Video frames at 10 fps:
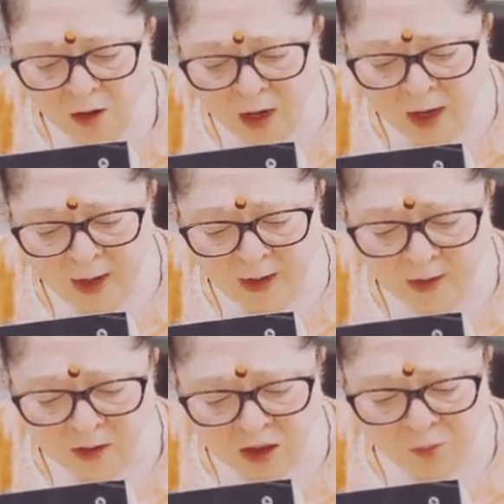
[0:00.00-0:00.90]
and
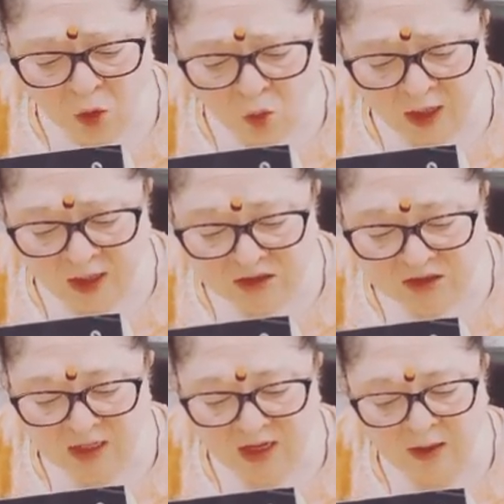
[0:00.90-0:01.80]
it provides
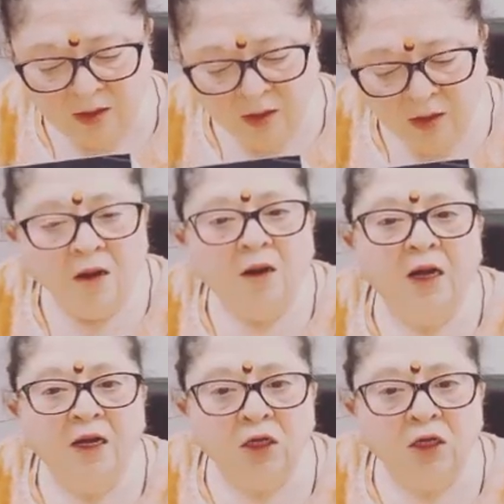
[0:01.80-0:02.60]
that under